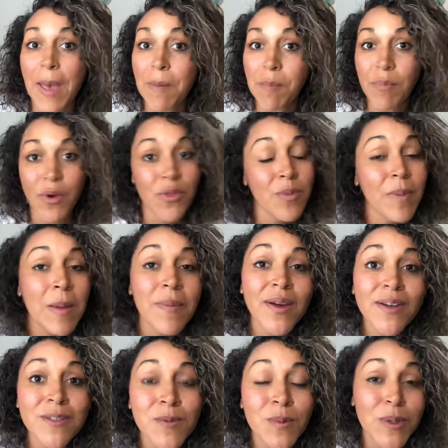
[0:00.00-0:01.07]
Both of my
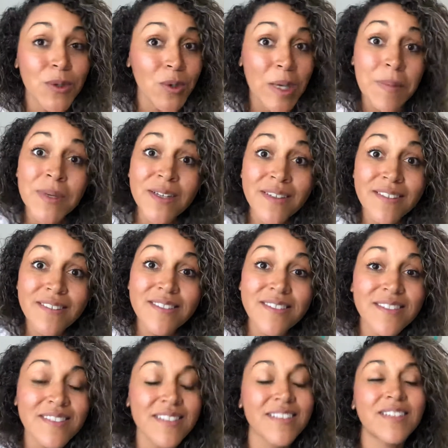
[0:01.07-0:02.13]
parents were criminals,